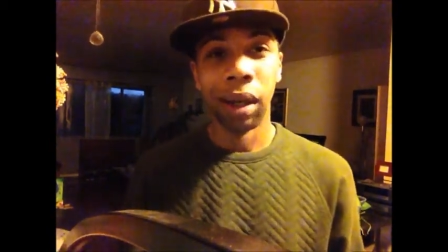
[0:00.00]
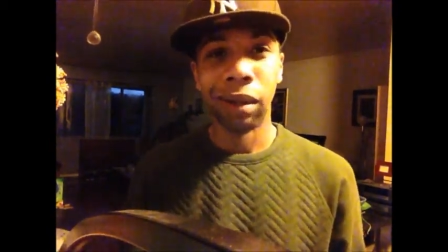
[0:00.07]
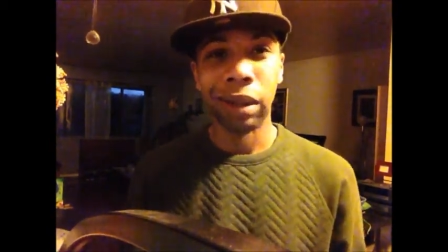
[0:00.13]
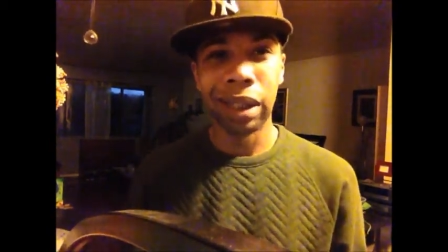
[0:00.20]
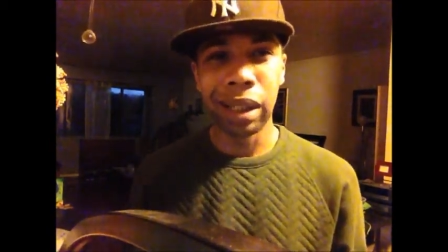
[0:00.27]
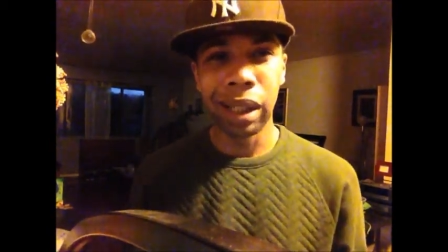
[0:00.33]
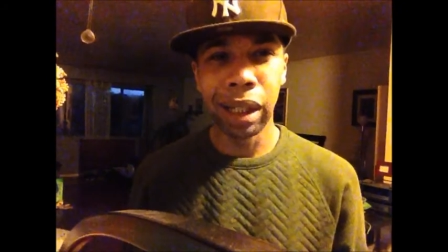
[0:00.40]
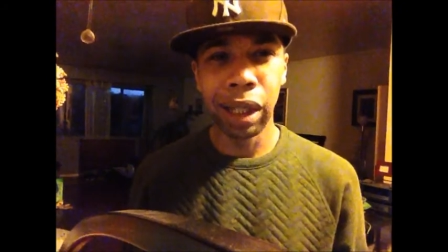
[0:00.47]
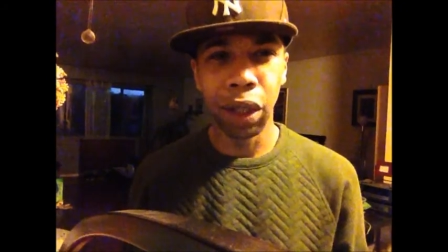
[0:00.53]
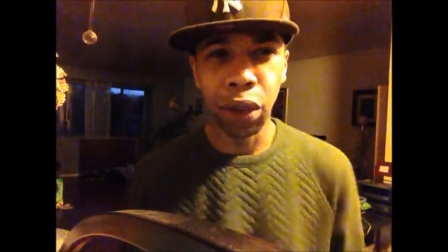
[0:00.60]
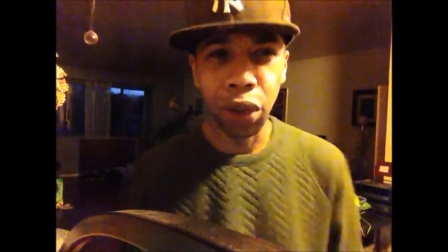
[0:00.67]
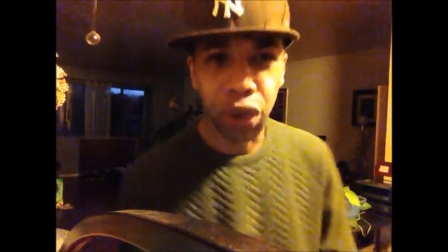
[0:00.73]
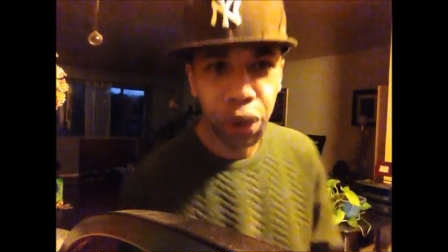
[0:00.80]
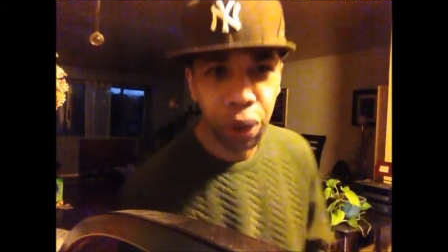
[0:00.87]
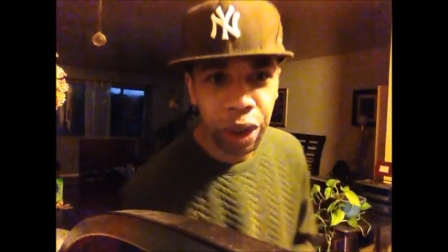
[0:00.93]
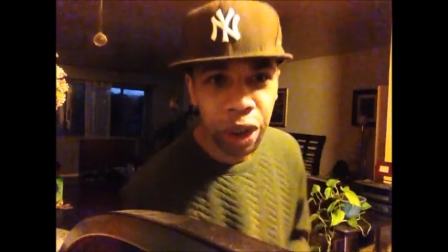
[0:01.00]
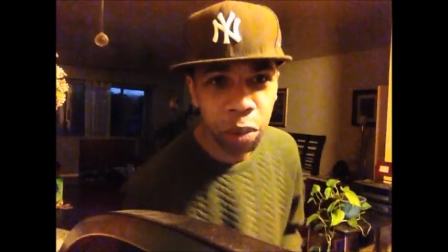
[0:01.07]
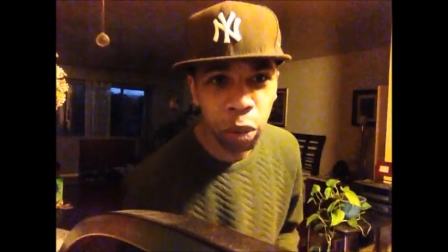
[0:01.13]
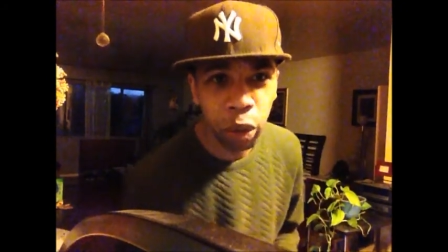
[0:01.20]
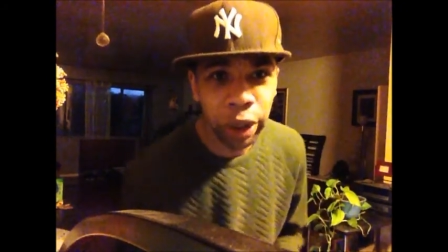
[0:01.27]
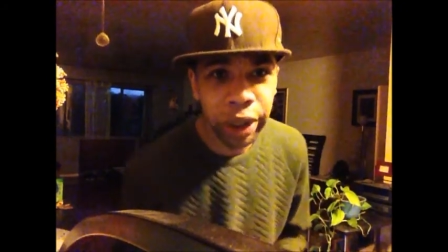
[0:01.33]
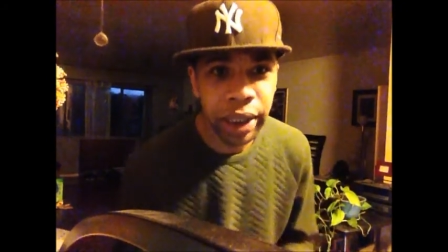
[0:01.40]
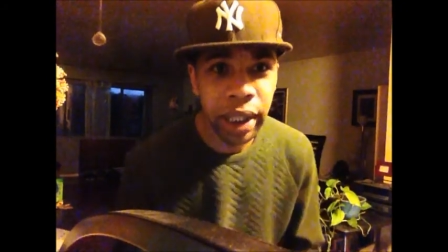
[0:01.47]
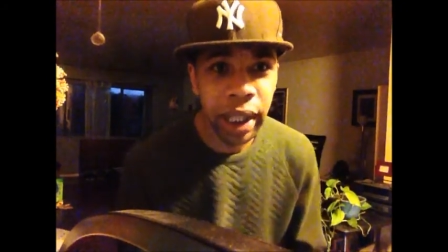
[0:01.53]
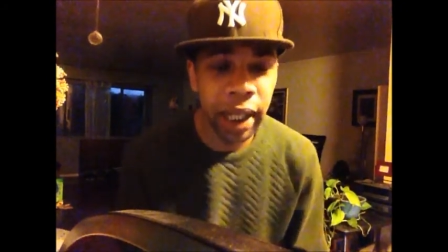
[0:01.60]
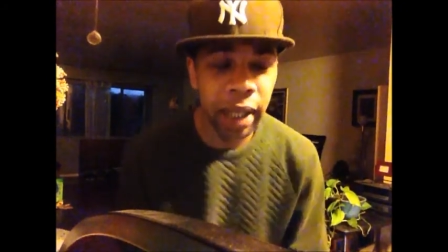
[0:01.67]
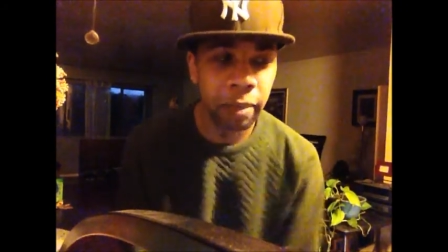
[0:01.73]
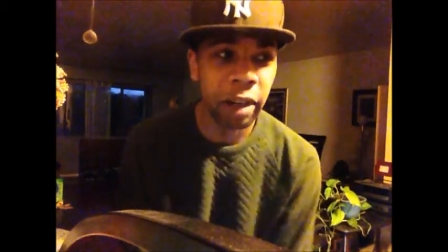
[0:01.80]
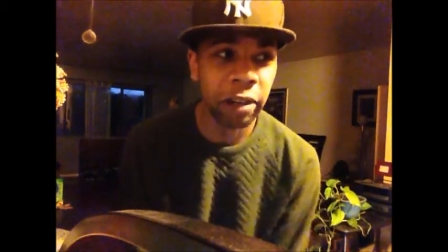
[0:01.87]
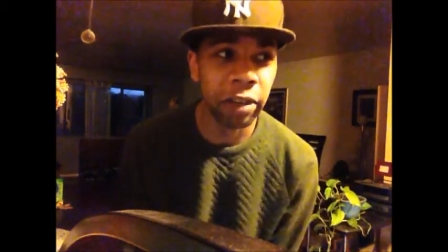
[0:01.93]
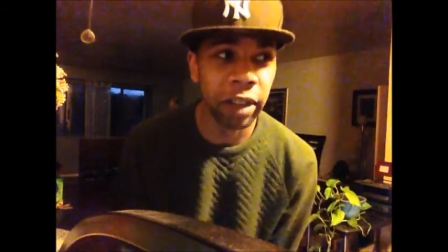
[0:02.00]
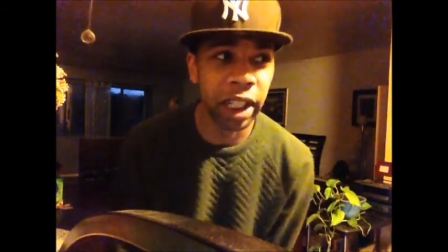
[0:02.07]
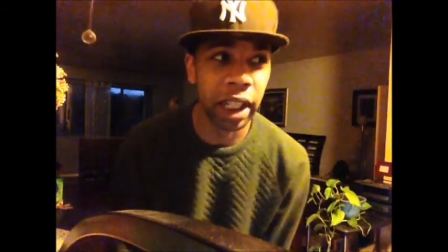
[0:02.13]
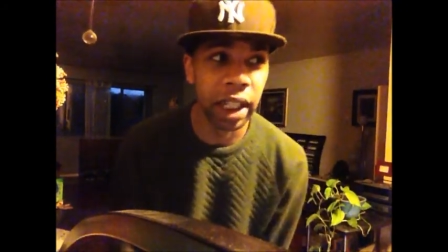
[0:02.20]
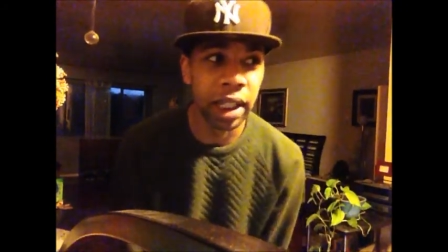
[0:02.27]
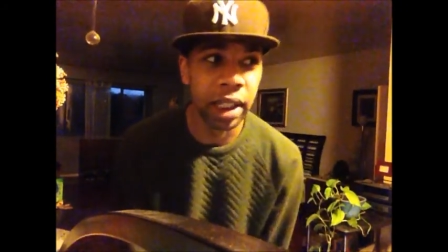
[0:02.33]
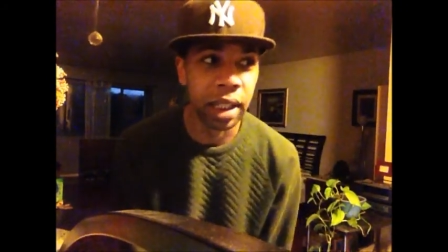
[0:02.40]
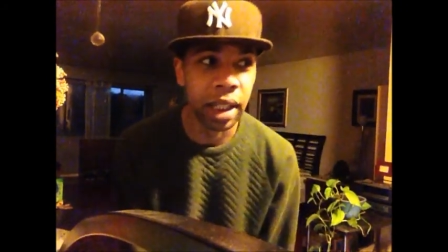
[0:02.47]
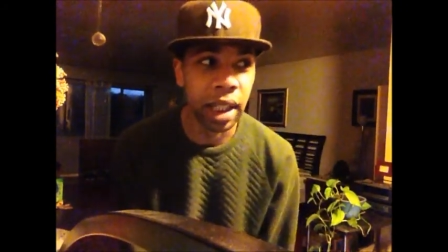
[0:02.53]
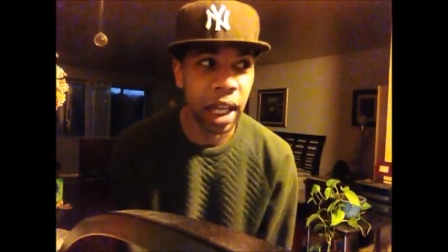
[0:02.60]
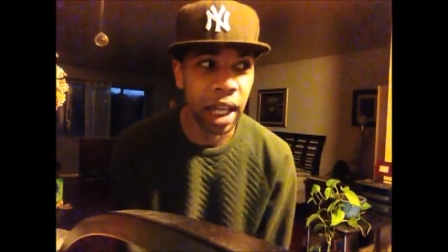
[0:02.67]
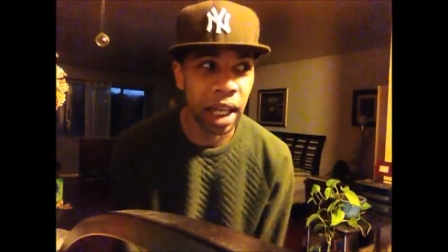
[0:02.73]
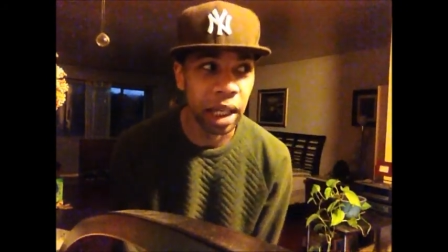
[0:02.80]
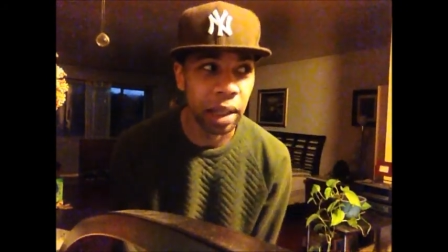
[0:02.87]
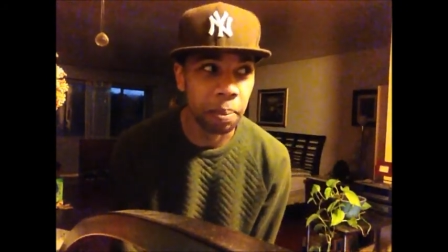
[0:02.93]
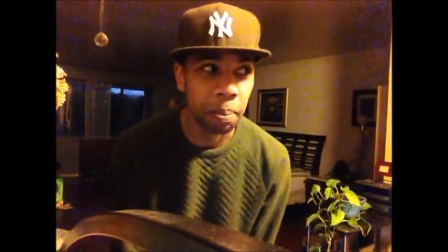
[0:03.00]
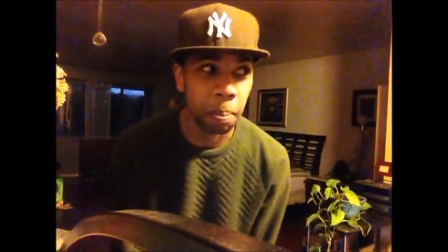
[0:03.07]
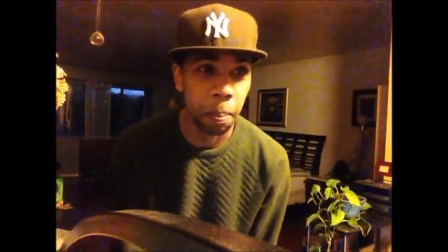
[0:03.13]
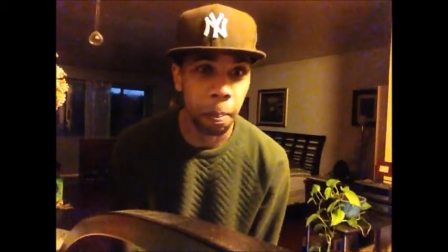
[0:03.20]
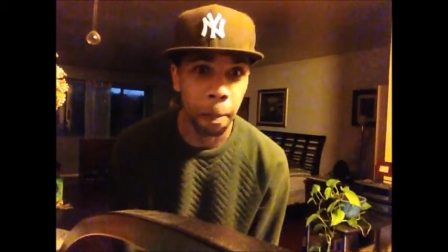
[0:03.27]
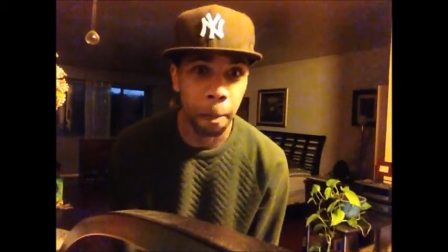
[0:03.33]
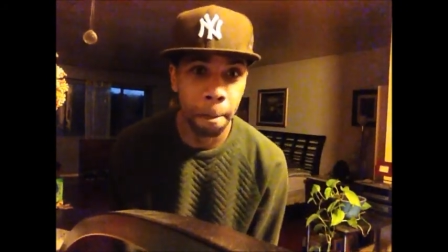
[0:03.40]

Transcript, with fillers: What's the little Jewish boy's name? I forget his name.